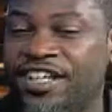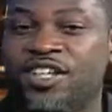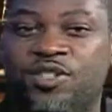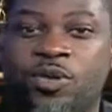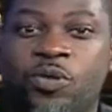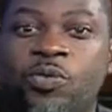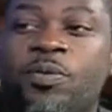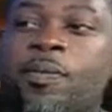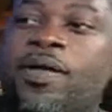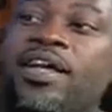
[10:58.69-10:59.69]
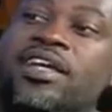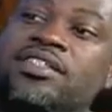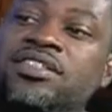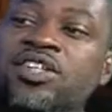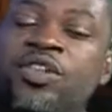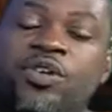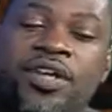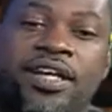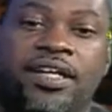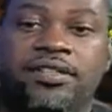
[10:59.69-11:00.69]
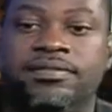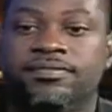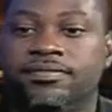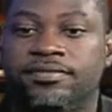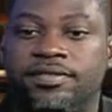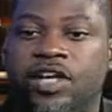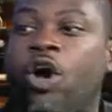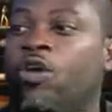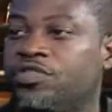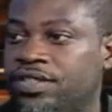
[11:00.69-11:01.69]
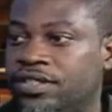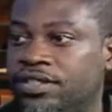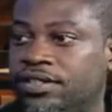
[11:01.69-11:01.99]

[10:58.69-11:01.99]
So we would play against each other in the off season.